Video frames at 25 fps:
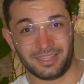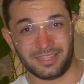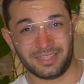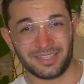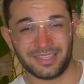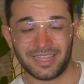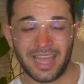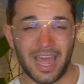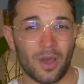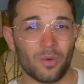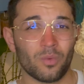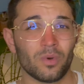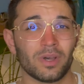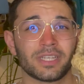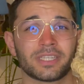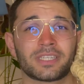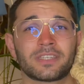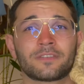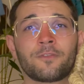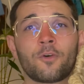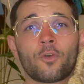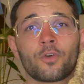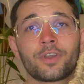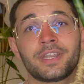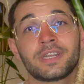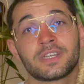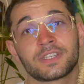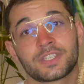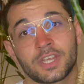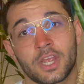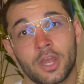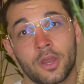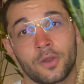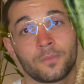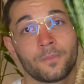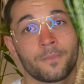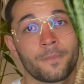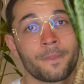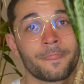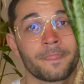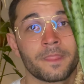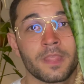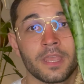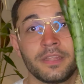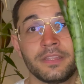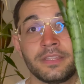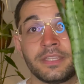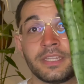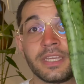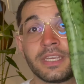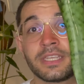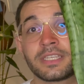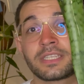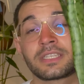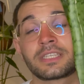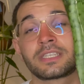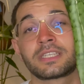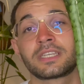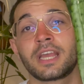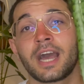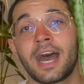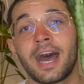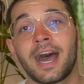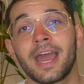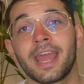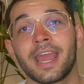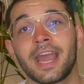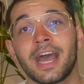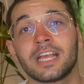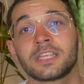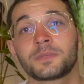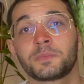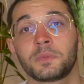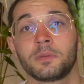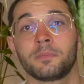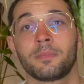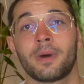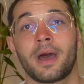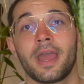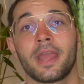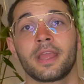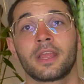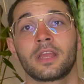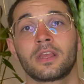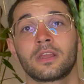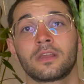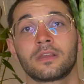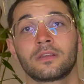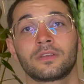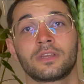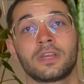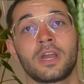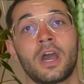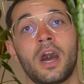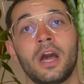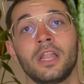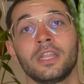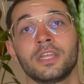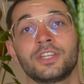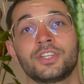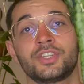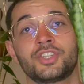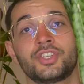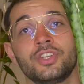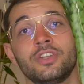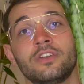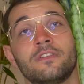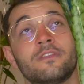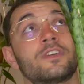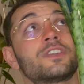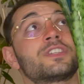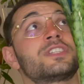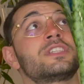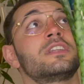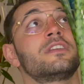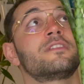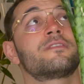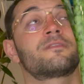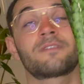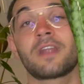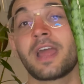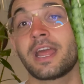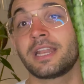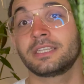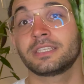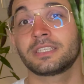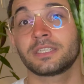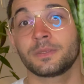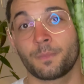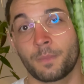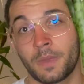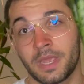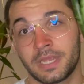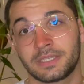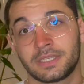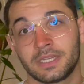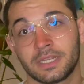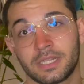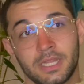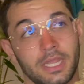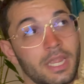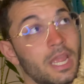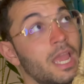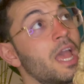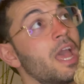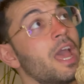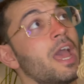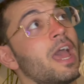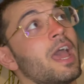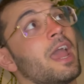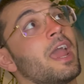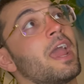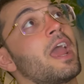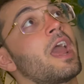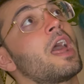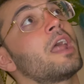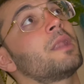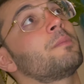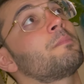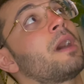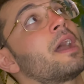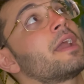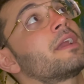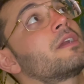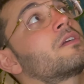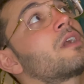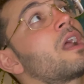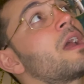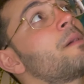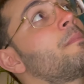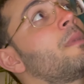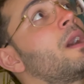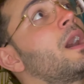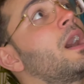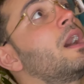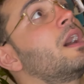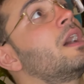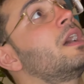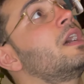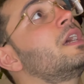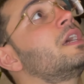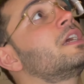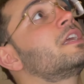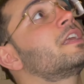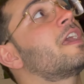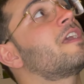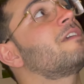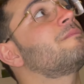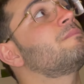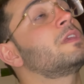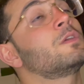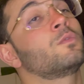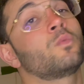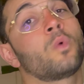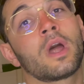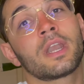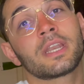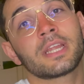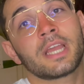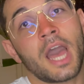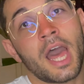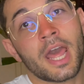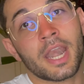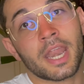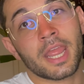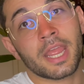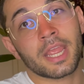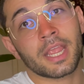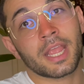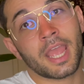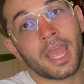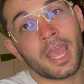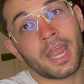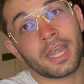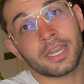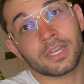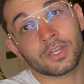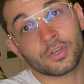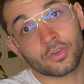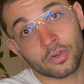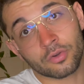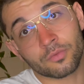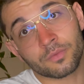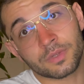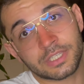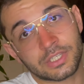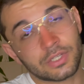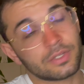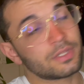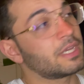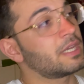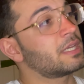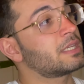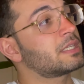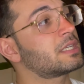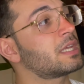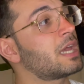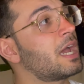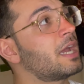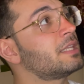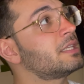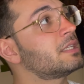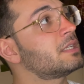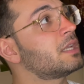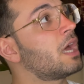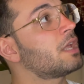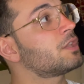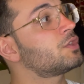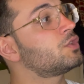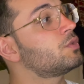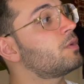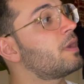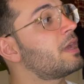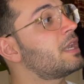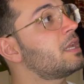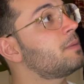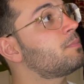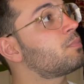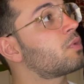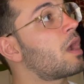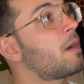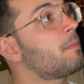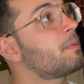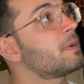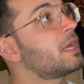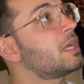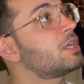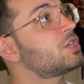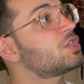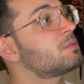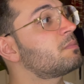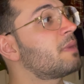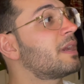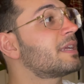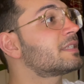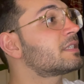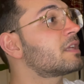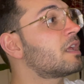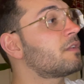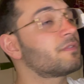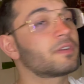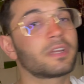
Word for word: That was 4 years ago. This guy has been my college university friend, basically. And my grandma gave me one cutting and it grew into this. I did not do any propagation myself.